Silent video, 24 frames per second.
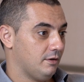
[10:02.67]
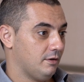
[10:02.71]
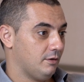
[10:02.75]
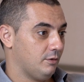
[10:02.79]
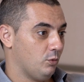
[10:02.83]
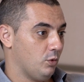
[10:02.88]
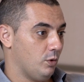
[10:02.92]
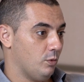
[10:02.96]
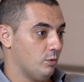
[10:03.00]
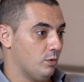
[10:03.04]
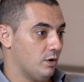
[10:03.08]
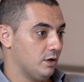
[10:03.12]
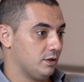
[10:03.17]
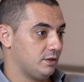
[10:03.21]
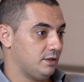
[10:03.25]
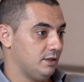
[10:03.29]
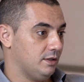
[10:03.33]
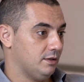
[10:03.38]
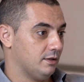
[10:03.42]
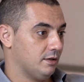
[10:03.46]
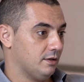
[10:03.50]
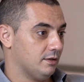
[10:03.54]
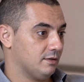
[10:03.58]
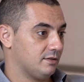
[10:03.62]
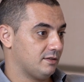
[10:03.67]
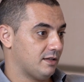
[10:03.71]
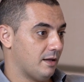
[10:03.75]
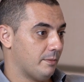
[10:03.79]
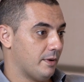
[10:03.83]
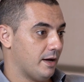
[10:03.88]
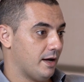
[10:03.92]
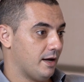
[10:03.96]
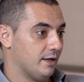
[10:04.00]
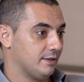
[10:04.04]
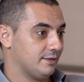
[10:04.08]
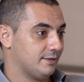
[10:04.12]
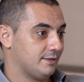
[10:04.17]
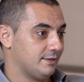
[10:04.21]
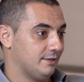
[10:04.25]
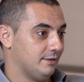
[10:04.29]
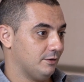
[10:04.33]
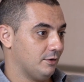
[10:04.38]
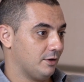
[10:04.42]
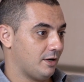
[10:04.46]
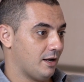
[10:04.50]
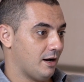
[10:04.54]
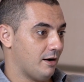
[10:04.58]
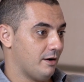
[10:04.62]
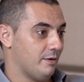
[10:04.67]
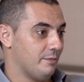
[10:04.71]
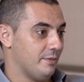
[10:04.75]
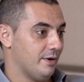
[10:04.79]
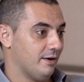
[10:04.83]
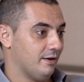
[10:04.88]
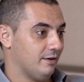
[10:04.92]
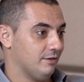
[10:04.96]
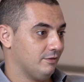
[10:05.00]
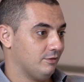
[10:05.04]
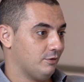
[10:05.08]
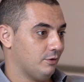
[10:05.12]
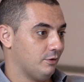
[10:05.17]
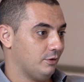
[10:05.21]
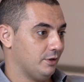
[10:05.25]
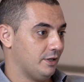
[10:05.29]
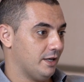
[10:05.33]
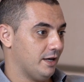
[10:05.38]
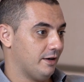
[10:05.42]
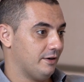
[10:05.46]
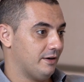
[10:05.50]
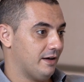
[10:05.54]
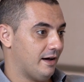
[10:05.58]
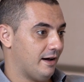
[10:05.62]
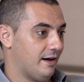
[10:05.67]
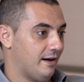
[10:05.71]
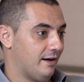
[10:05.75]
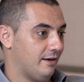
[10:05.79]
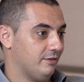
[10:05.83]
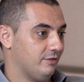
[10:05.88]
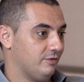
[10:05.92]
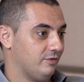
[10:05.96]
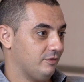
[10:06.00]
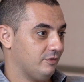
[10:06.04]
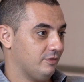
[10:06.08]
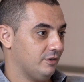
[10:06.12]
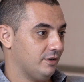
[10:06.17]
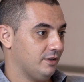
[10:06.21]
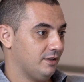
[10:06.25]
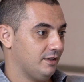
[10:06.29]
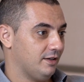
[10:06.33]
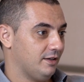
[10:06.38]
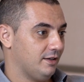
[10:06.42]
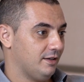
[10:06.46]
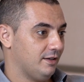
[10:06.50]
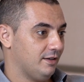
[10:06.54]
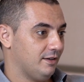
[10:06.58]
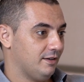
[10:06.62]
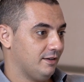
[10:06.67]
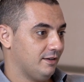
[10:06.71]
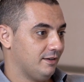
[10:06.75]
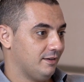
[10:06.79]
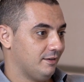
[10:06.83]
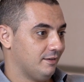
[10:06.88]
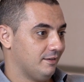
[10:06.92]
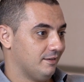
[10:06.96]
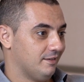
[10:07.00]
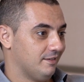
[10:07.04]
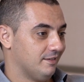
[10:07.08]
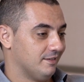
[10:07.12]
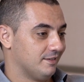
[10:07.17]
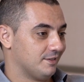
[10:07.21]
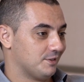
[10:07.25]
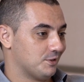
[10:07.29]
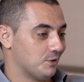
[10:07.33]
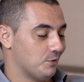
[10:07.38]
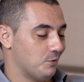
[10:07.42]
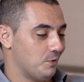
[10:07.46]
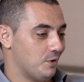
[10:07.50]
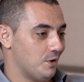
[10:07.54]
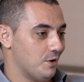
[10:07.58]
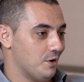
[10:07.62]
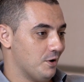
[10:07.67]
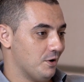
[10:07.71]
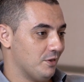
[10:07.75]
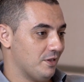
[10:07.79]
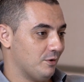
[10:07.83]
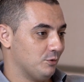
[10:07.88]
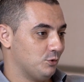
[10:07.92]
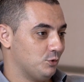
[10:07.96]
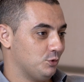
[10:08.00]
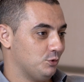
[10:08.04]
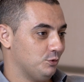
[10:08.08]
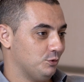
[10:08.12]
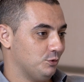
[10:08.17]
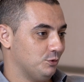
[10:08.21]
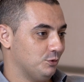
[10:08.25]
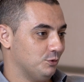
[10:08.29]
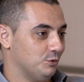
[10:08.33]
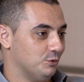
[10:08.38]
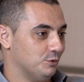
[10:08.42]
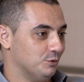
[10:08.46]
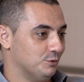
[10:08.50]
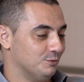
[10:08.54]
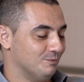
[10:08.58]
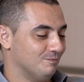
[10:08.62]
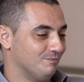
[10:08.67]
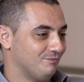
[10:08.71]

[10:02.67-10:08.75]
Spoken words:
We worked in St. Bart's in the Caribbean for a year and a half. So we learned how to